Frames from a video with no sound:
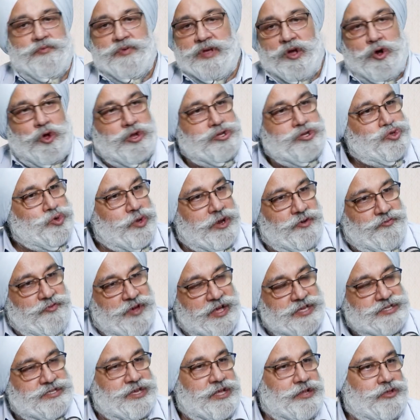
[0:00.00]
We are also
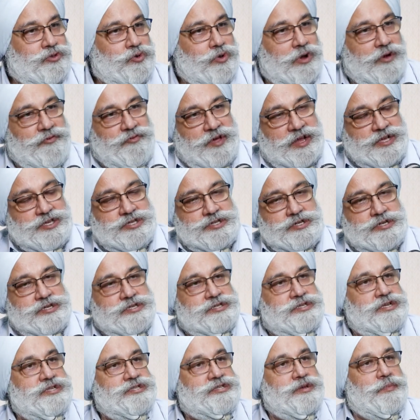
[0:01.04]
investing through our
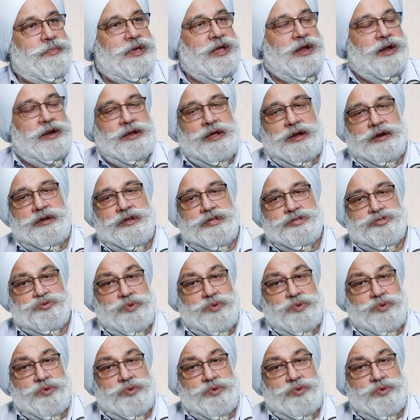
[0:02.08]
ventures mm. in hmm. semiconductors.